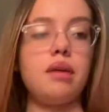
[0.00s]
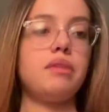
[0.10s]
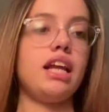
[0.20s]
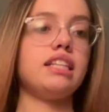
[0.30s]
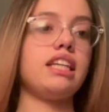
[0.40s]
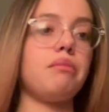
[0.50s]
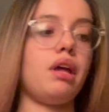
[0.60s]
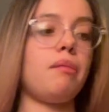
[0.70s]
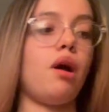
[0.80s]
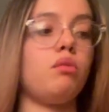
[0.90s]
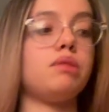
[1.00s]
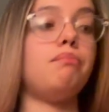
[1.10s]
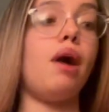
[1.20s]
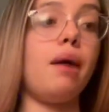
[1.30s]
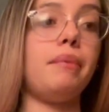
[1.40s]
the next game that I bought was
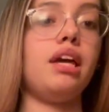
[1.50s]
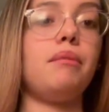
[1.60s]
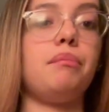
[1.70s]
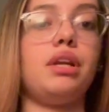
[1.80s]
Bop It, but